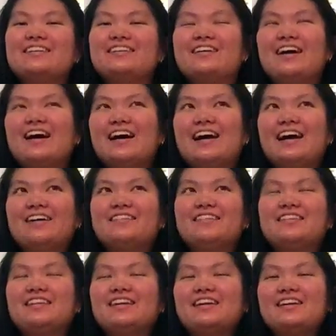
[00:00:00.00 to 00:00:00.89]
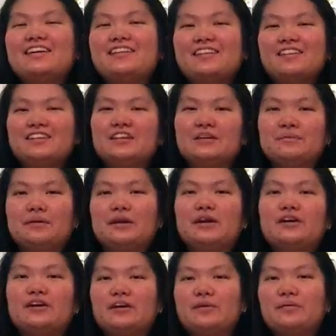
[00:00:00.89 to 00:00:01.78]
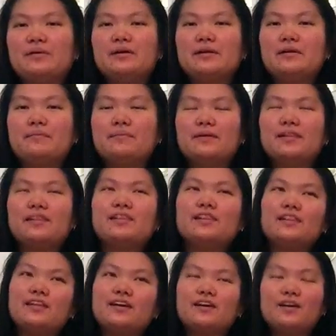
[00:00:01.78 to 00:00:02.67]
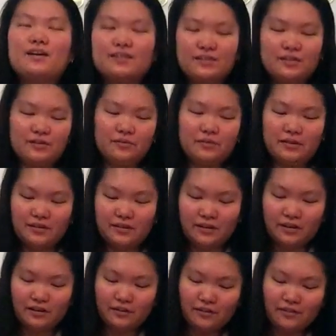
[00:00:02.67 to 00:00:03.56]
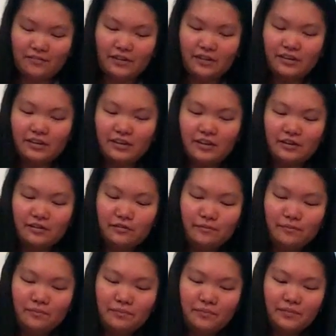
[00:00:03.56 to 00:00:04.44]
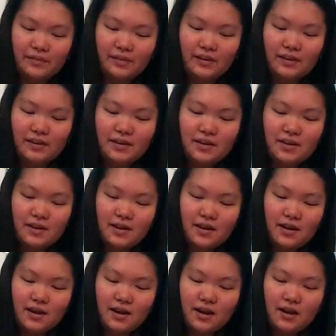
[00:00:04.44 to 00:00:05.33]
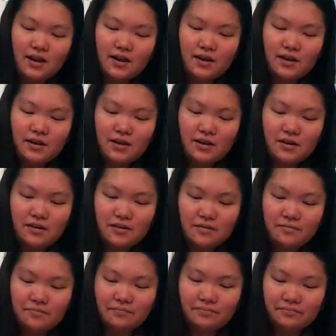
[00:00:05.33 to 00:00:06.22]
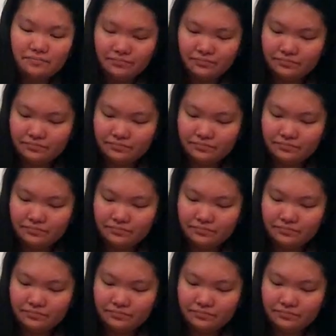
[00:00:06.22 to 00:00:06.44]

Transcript: So I have to say the Jim Carrey one, but the cartoon one is also very cute. And